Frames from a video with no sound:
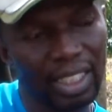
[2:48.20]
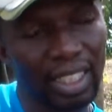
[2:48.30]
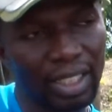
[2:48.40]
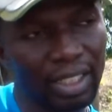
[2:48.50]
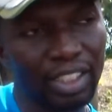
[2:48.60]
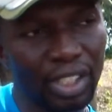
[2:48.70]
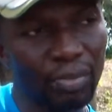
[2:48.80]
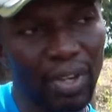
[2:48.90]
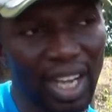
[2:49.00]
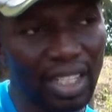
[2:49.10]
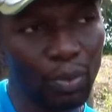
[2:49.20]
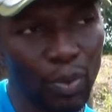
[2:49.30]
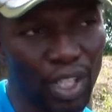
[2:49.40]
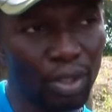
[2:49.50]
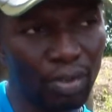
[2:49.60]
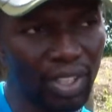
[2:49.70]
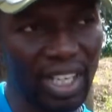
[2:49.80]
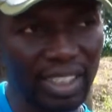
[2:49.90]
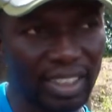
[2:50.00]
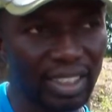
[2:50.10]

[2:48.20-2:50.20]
the chief had wind of that.